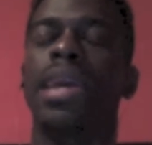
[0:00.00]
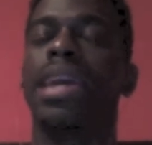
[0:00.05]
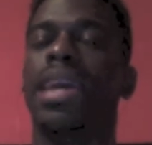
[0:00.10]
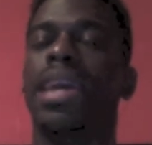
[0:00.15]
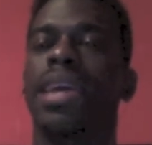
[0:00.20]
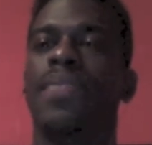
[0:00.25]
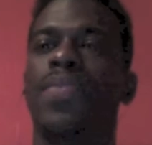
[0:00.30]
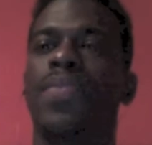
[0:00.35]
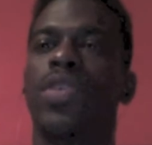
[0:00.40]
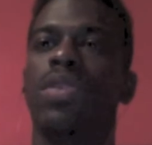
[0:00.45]
You
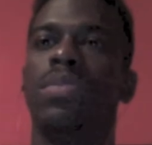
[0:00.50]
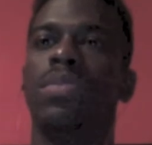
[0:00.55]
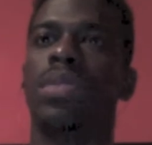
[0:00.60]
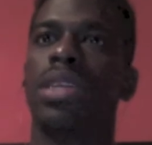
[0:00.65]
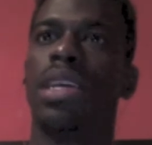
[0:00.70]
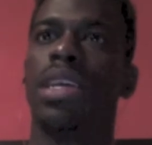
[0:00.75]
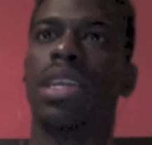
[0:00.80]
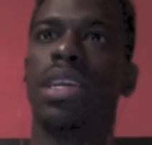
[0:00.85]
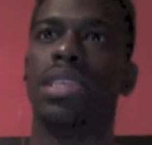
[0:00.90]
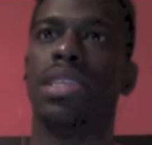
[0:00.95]
know what I'm
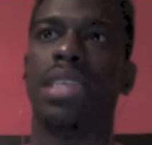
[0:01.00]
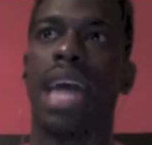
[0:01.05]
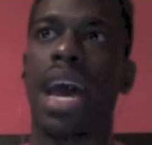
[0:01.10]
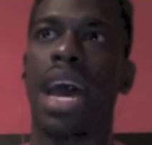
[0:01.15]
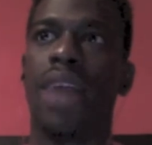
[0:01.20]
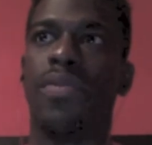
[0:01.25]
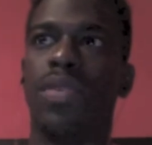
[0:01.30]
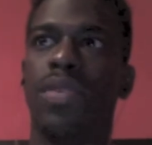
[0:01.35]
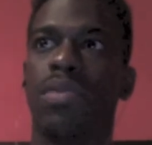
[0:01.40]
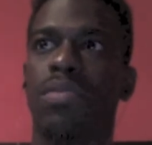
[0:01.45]
saying?
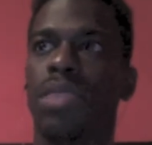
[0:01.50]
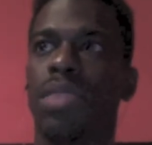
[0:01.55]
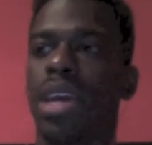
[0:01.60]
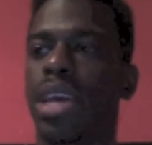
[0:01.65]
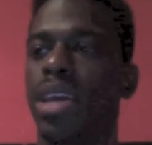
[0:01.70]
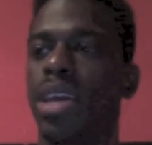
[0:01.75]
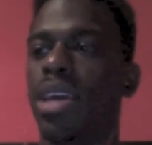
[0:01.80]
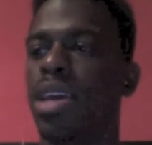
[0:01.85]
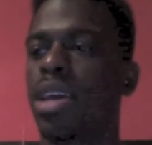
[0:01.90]
Aside from, like,